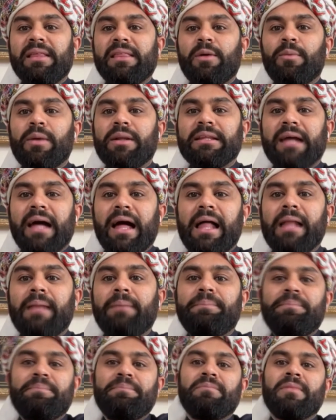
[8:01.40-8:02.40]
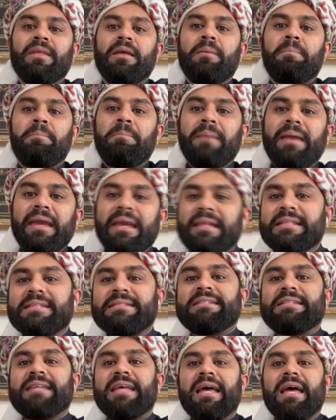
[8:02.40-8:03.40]
the word qalb
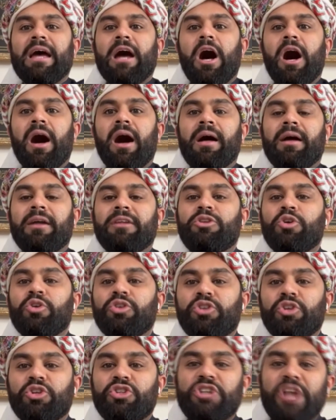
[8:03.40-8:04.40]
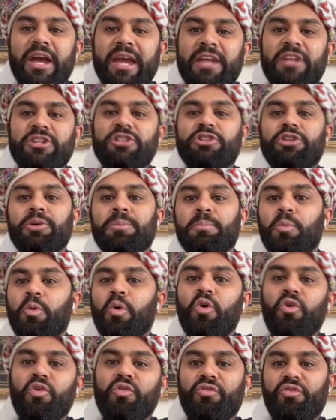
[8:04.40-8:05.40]
means uh, to, to change, to
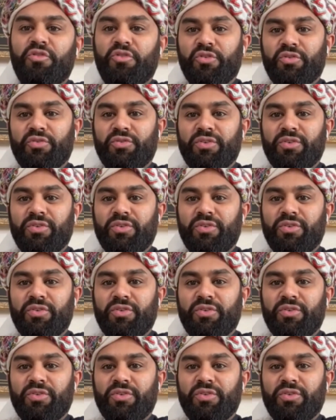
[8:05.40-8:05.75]
move.